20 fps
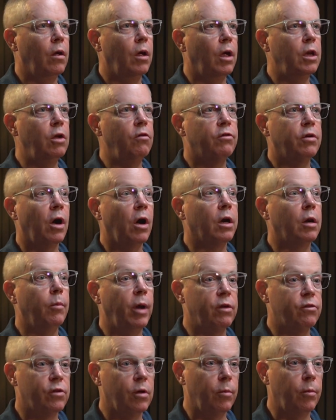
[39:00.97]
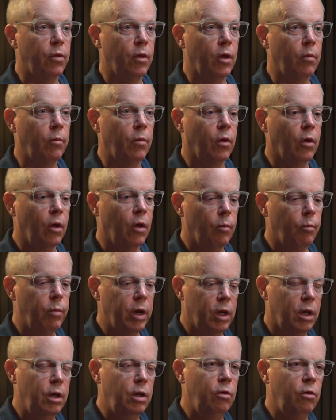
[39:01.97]
you've talked about some of them,
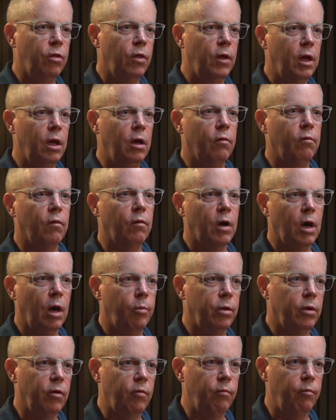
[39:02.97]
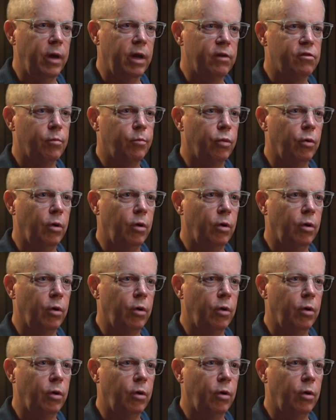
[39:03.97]
but can you think of a couple of best